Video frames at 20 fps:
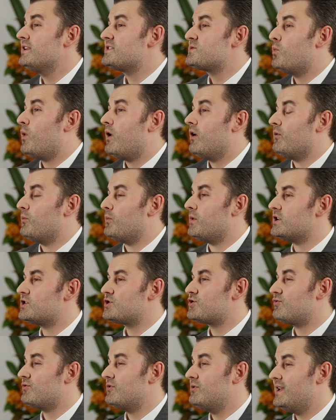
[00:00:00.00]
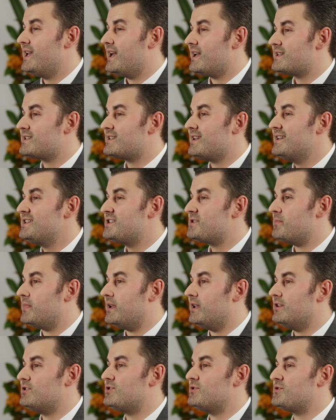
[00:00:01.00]
is one which truly excites
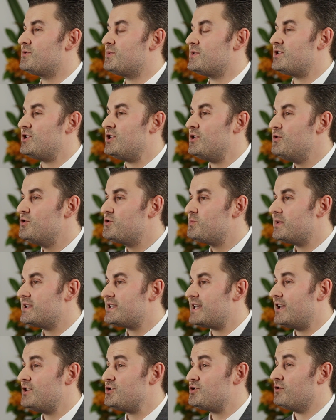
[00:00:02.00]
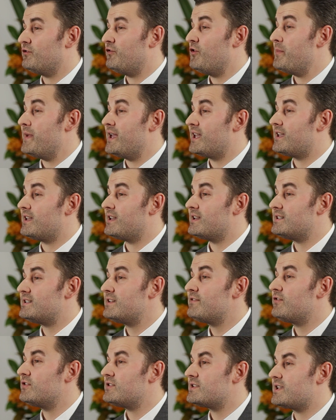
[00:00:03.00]
me due to its huge potential for making a
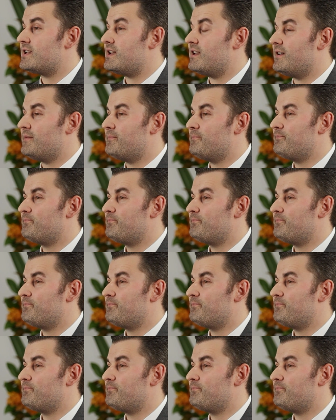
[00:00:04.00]
difference here.